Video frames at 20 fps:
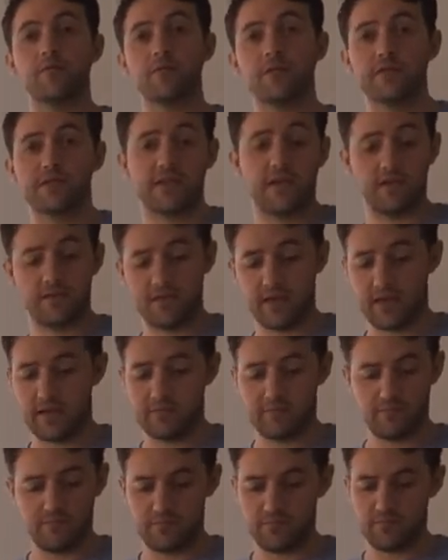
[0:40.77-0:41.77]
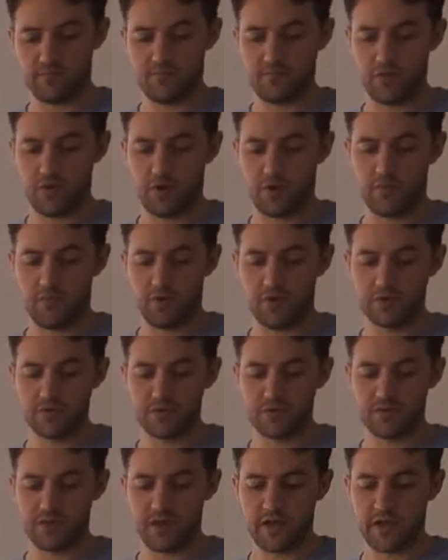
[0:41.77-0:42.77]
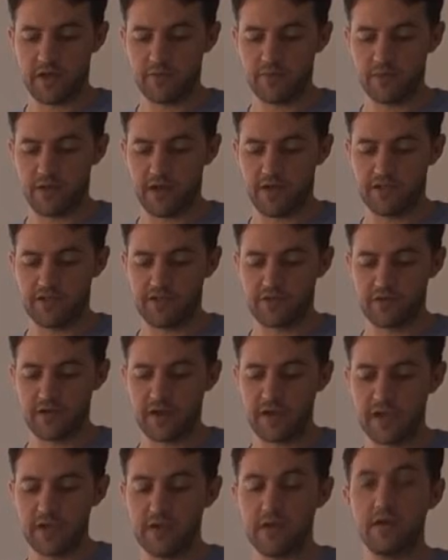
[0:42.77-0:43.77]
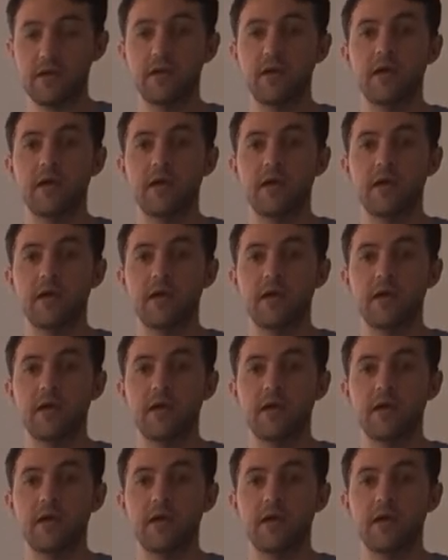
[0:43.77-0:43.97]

we said that, you know, multiplying by 3,